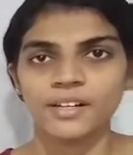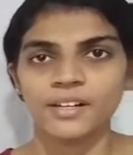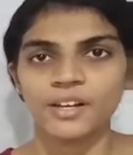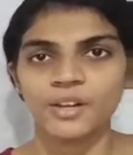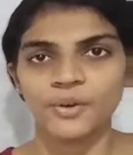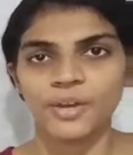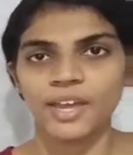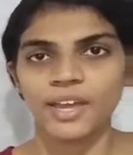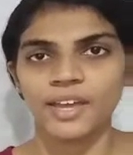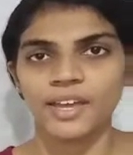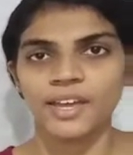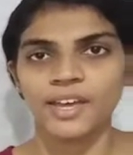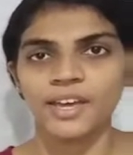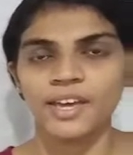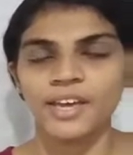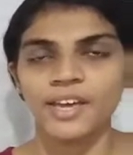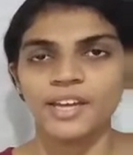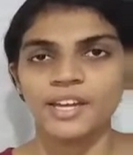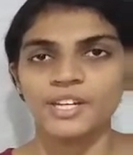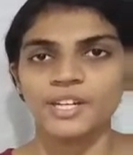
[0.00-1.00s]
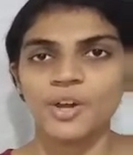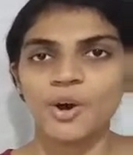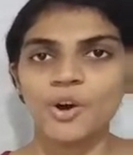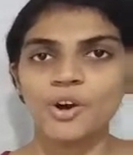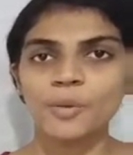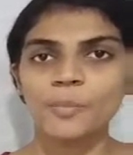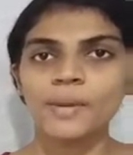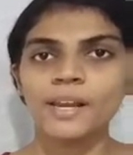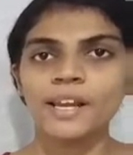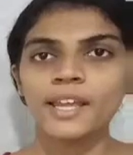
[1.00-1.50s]
Okay,
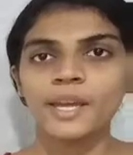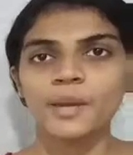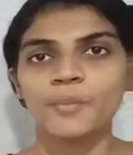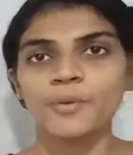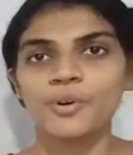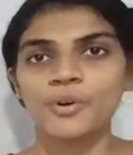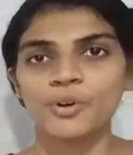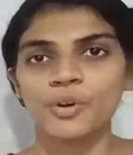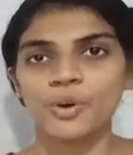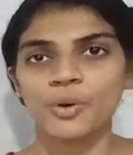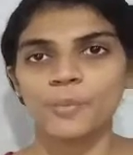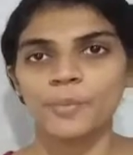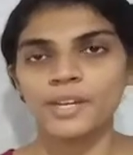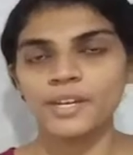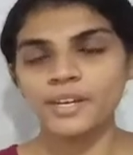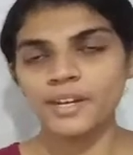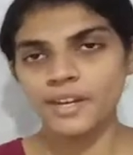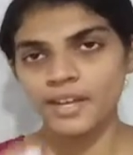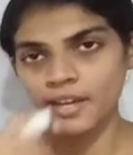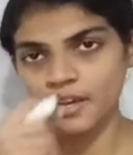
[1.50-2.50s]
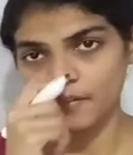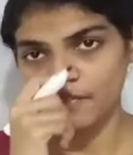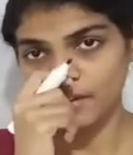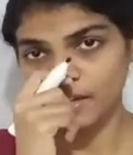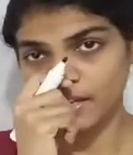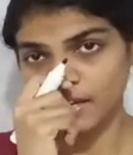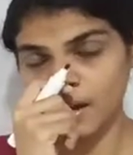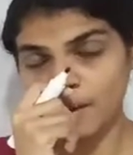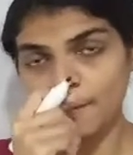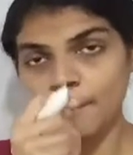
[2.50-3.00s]
normal hemoglobin
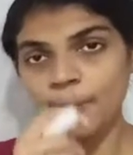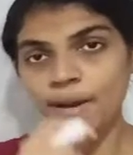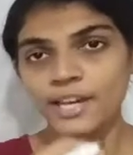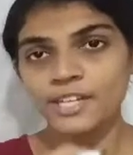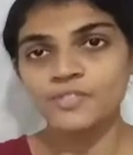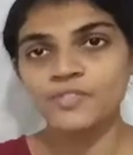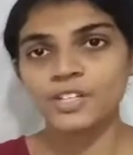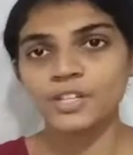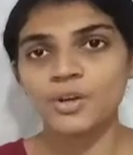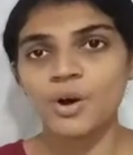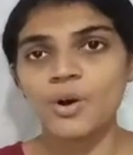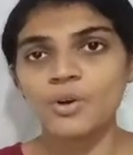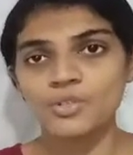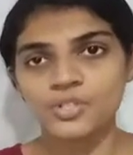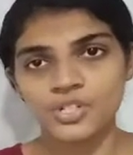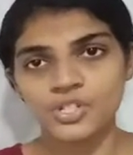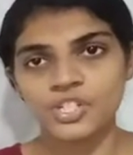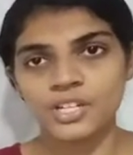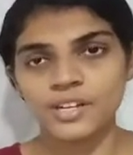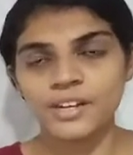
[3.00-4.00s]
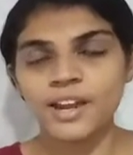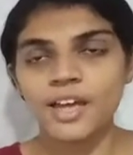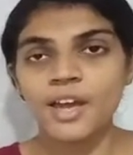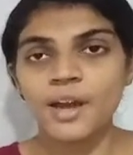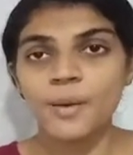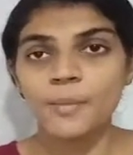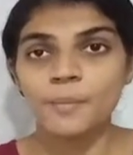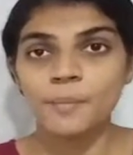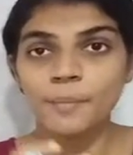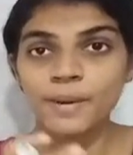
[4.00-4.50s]
will combine with oxygen,
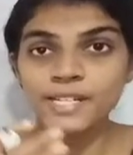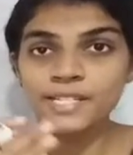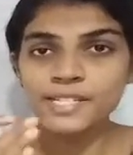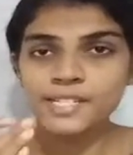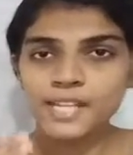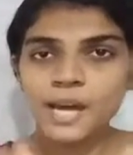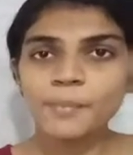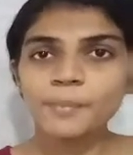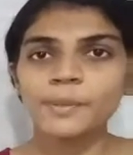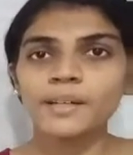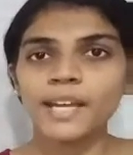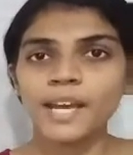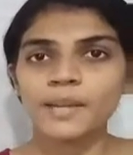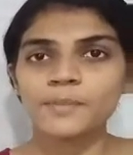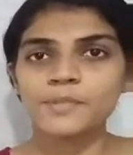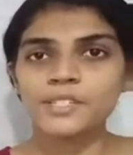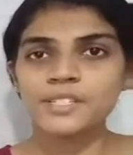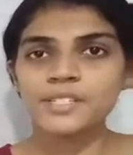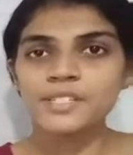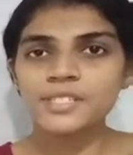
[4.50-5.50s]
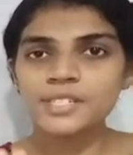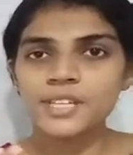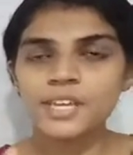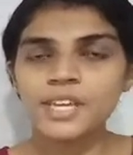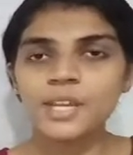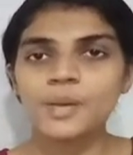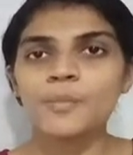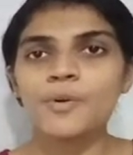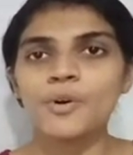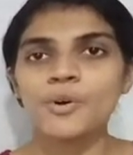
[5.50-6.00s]
but sometimes this
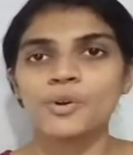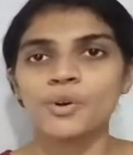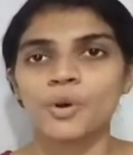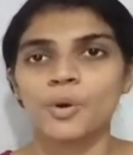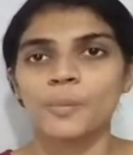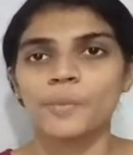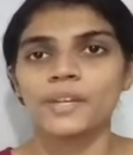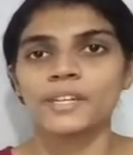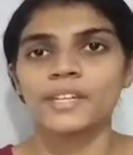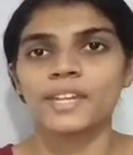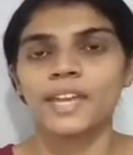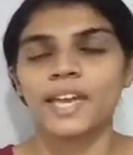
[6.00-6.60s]
hemoglobin